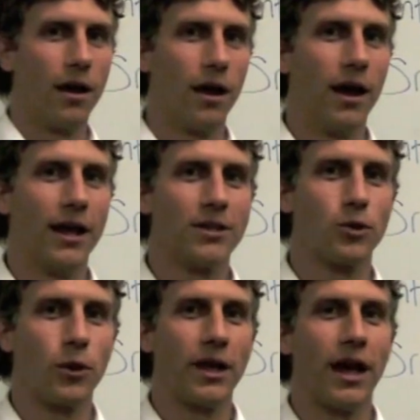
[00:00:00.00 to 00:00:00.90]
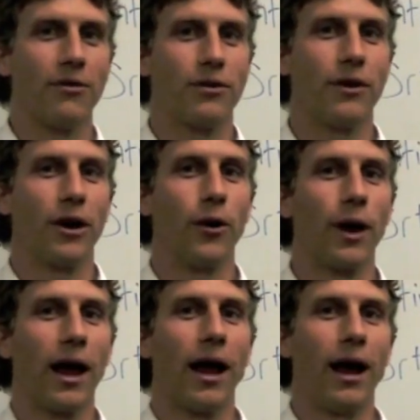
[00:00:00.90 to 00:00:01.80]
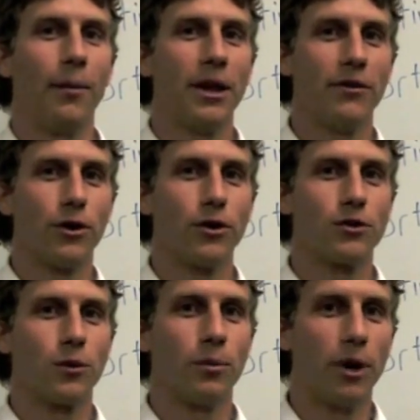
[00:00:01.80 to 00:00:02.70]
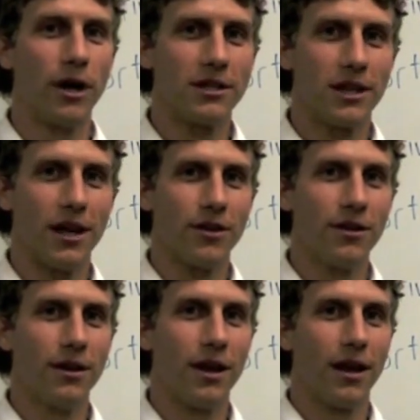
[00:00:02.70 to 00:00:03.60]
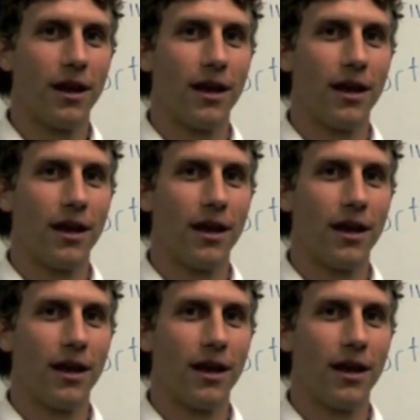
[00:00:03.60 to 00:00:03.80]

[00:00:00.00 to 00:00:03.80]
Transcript: And so we have to figure out how many of those will bond together.